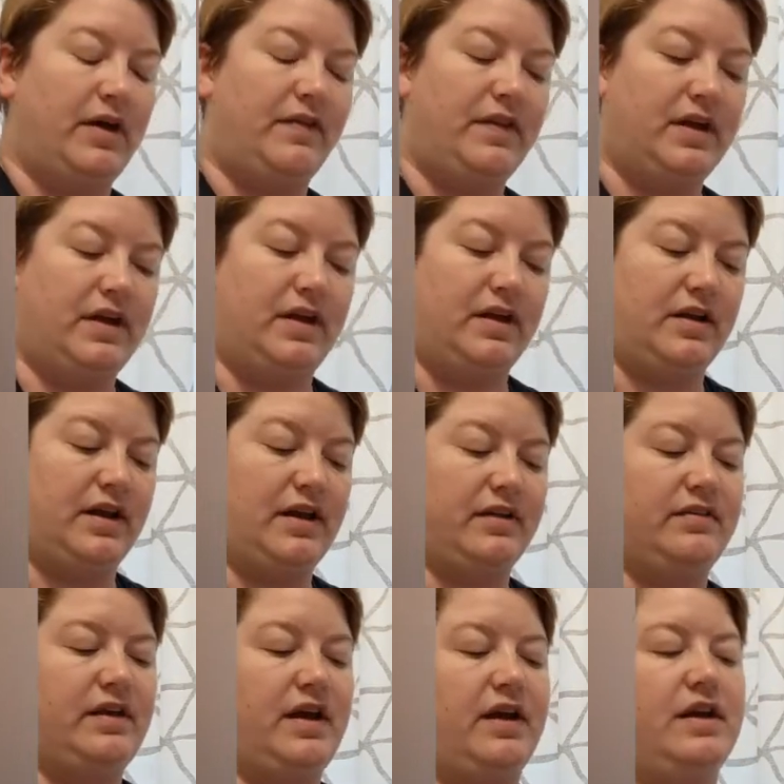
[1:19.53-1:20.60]
And then, like I
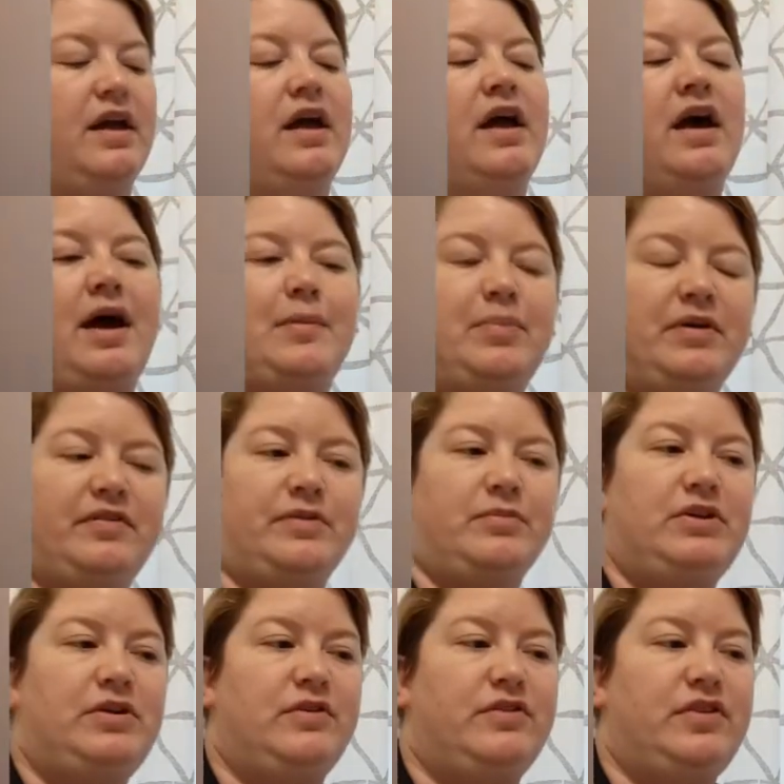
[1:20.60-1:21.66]
said, I put
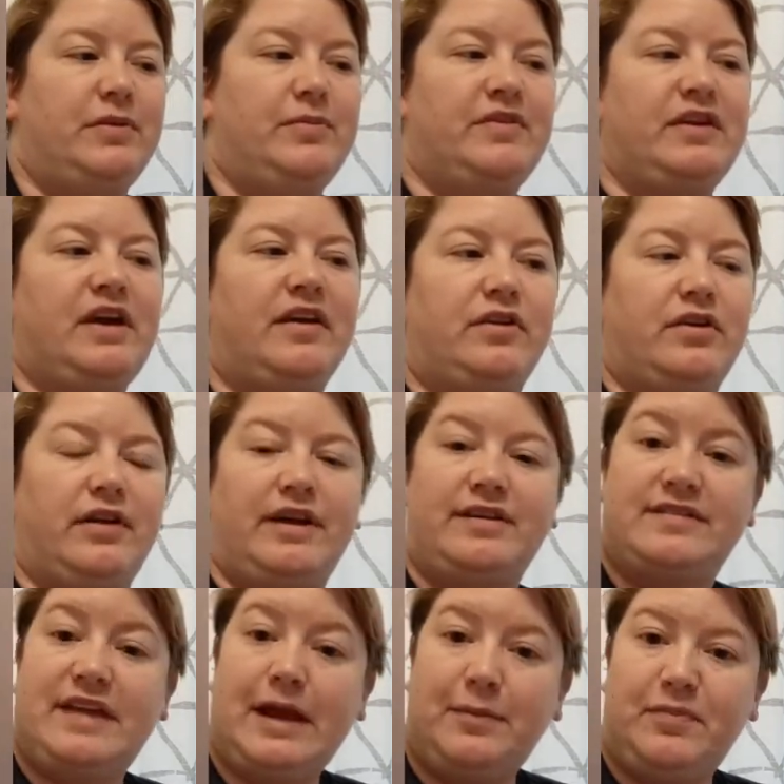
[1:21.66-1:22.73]
some Q-tips together
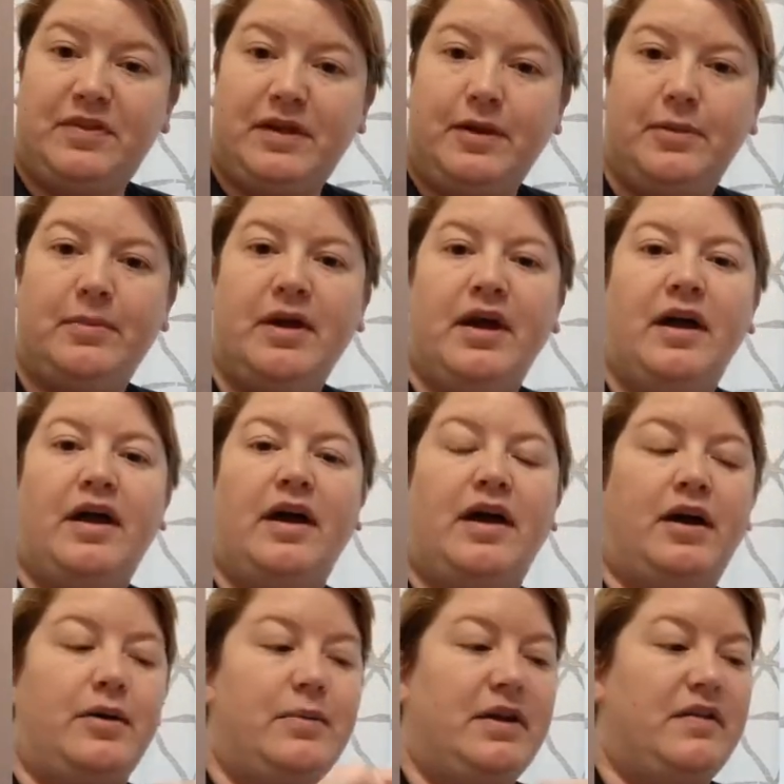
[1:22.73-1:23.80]
and taped them,
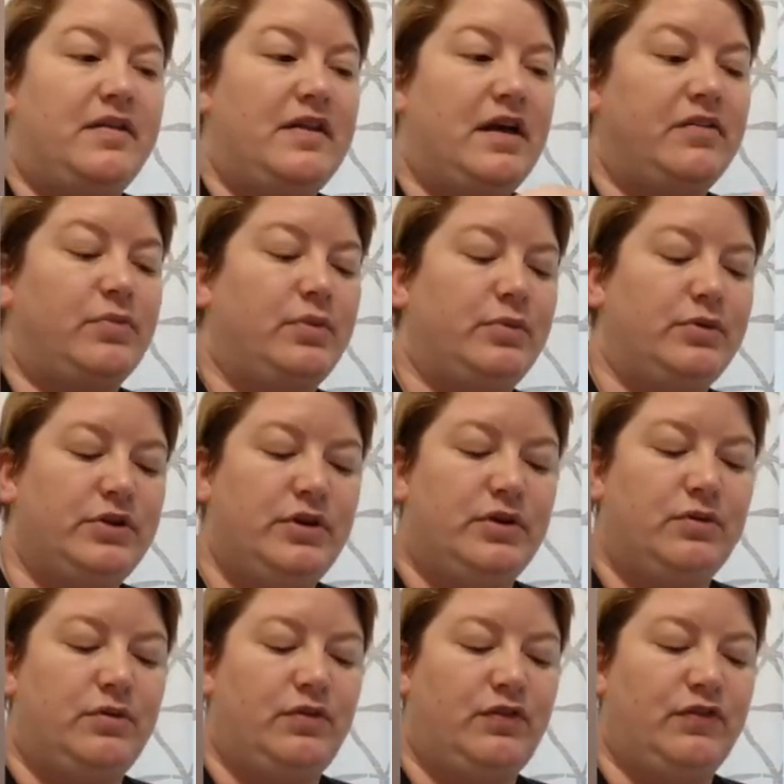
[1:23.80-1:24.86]
and that's what we'll
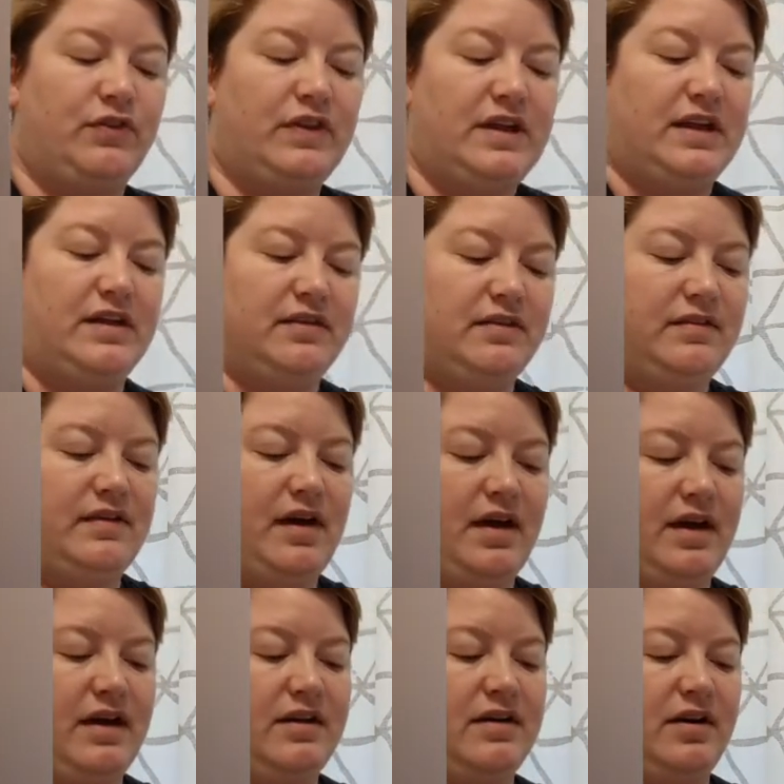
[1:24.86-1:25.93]
use for the
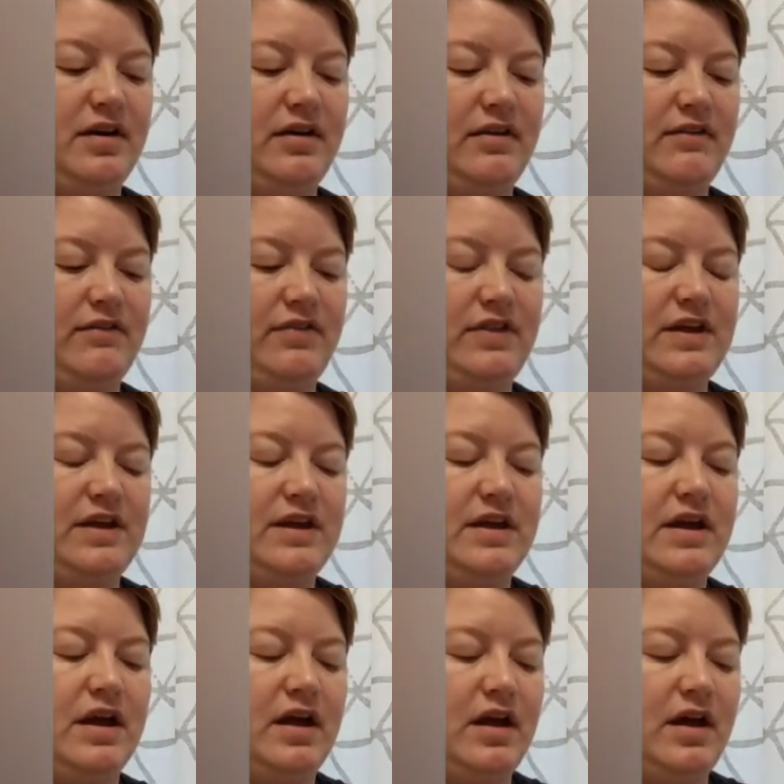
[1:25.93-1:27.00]
inside of
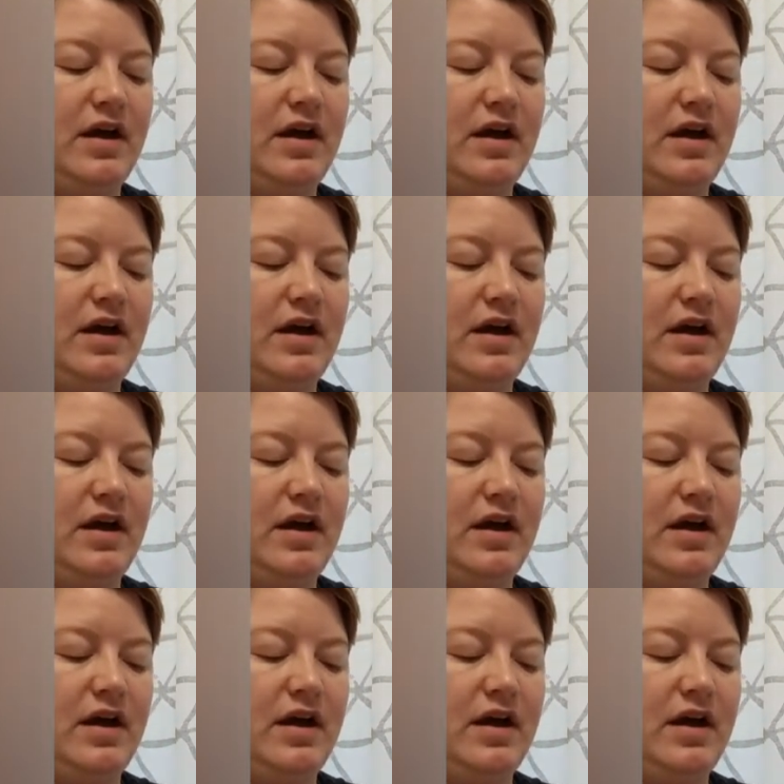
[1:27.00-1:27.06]
the